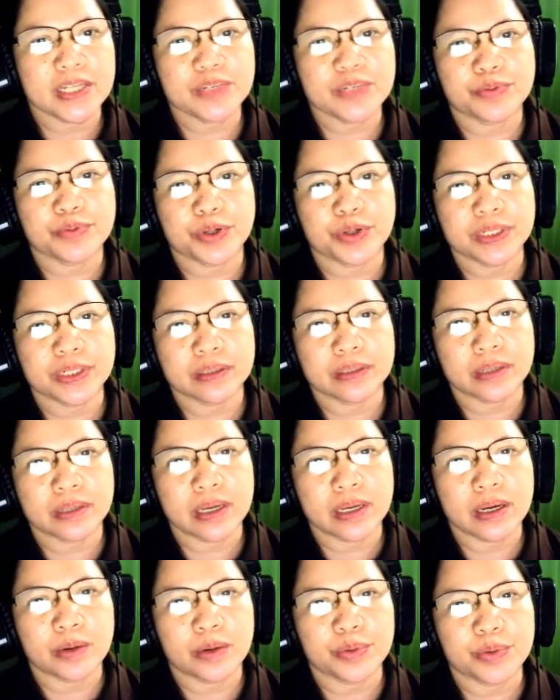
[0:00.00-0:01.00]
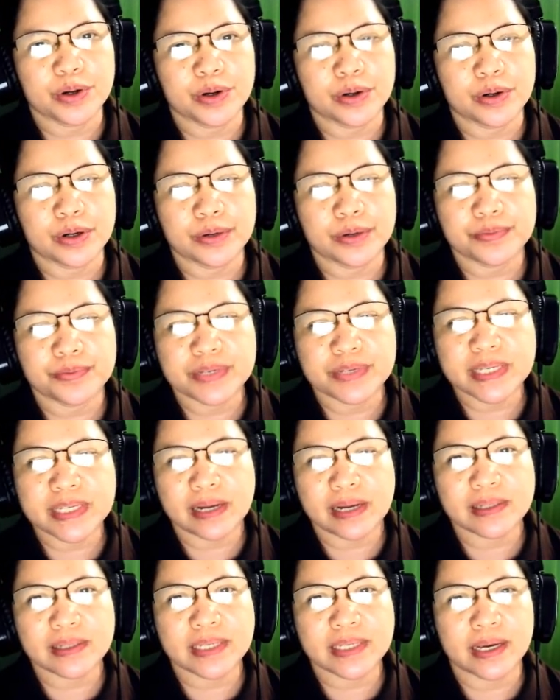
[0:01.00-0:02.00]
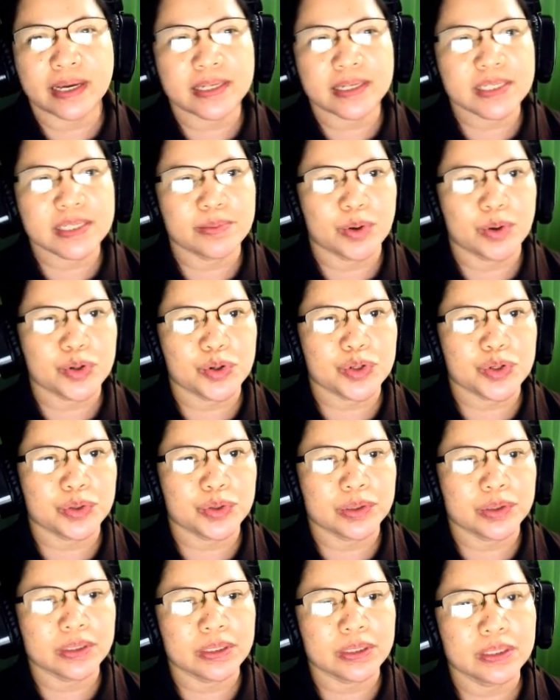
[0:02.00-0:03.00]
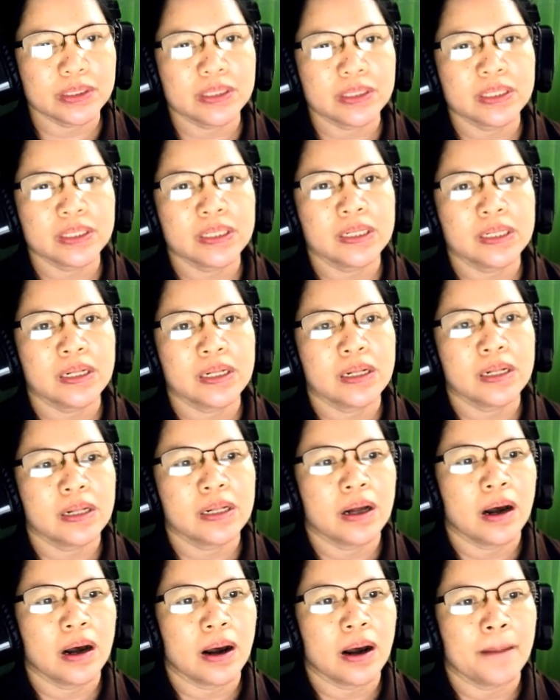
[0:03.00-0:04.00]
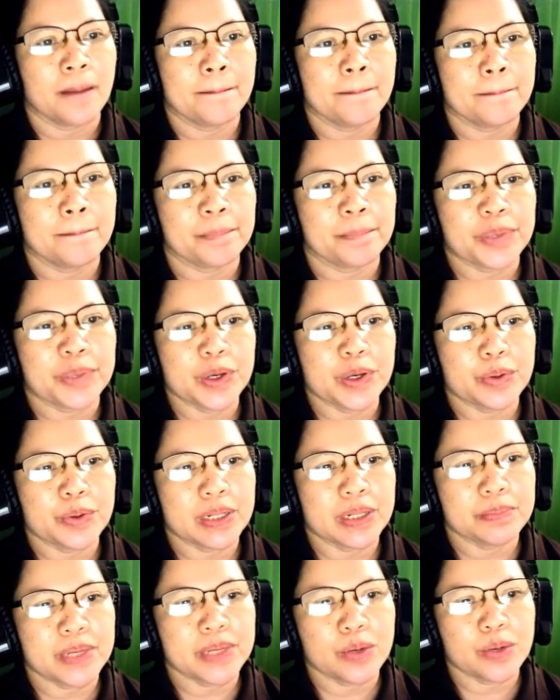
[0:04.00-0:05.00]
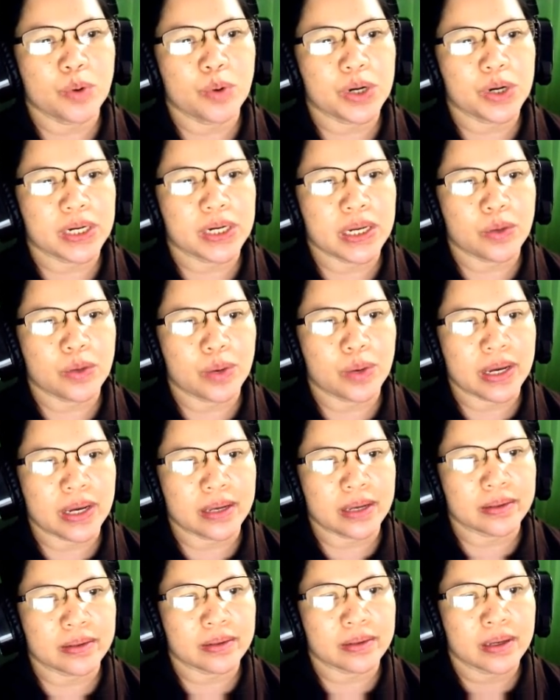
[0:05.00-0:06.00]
43 of your physical science module, you will be working with